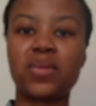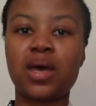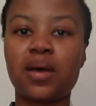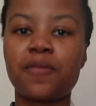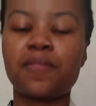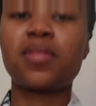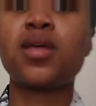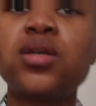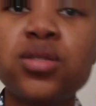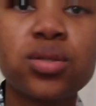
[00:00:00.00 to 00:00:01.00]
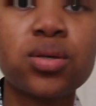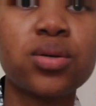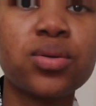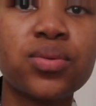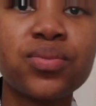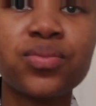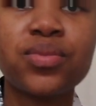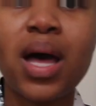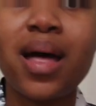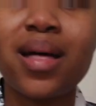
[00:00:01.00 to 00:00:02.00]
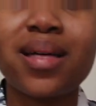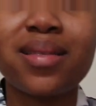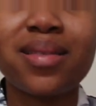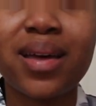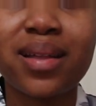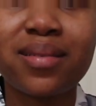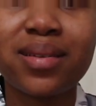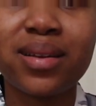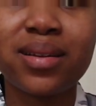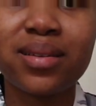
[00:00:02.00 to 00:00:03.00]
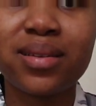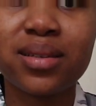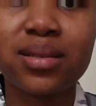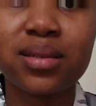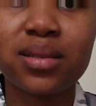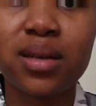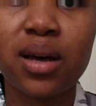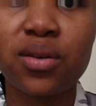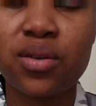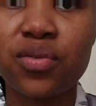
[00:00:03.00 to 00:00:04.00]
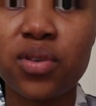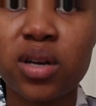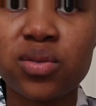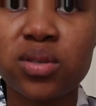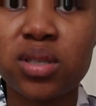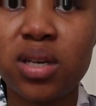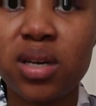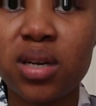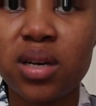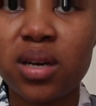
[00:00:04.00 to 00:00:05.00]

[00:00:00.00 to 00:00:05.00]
Okay, so that little this, I don't know if you guys will see it,